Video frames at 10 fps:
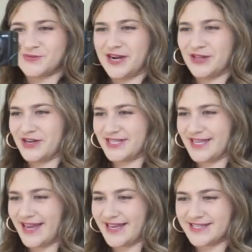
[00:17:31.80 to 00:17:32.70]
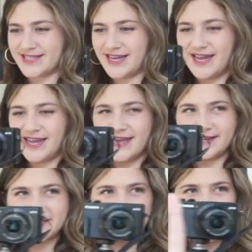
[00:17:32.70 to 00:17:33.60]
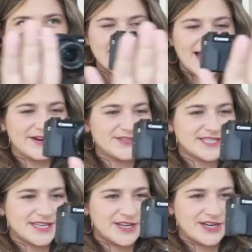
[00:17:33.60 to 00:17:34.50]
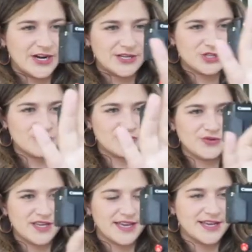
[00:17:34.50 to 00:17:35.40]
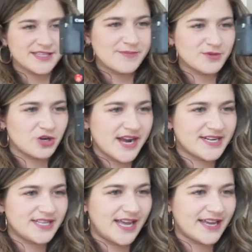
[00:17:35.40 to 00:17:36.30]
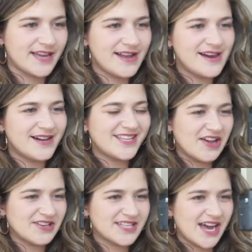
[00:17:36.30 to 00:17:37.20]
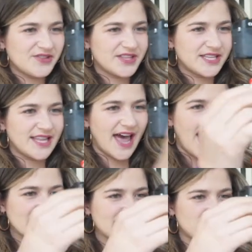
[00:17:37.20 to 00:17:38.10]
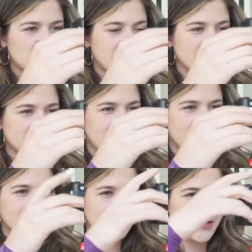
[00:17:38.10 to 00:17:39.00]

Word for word: is what it looks like. It's a madhouse here. It truly is. I'm trying to like test out the lag between seconds